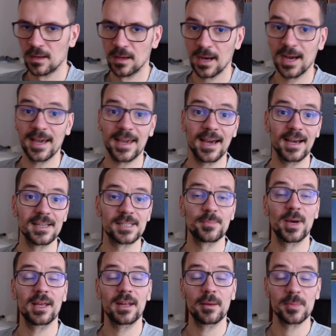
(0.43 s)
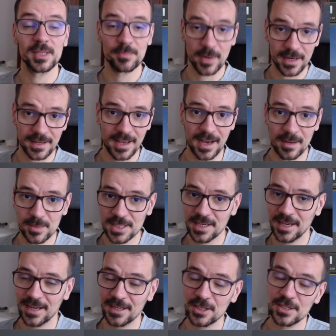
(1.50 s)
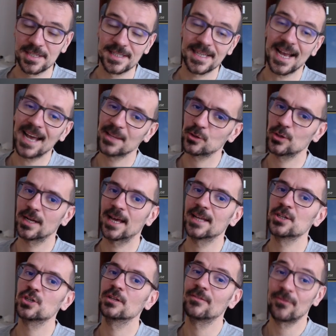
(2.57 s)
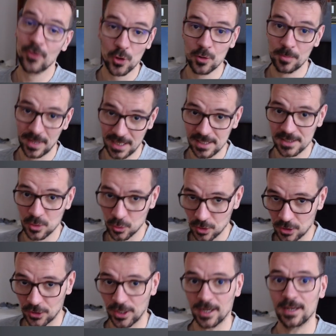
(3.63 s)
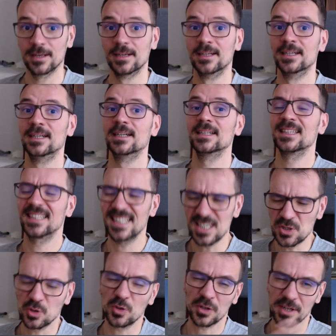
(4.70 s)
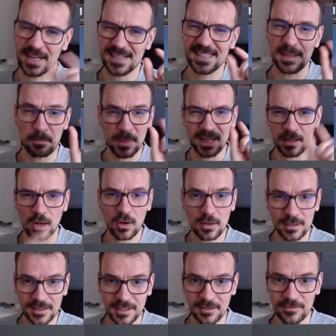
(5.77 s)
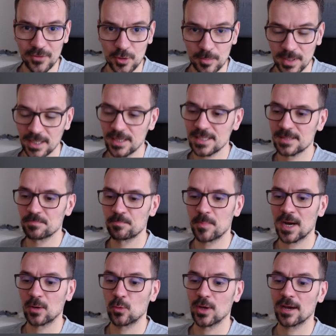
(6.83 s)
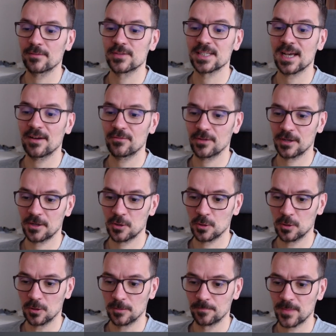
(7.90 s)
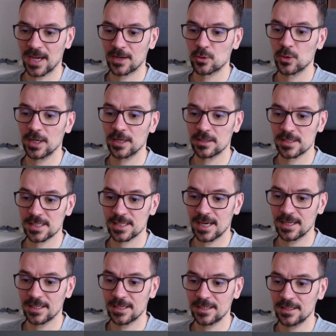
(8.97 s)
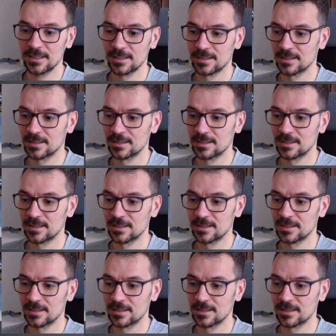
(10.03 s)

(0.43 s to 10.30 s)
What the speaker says: Hi guys, my name is Bart Kamski and this is Unreal Engine 4 minutes tutorial. This tutorial is a bit longer than 4 minutes, but we have something cool. I create the slider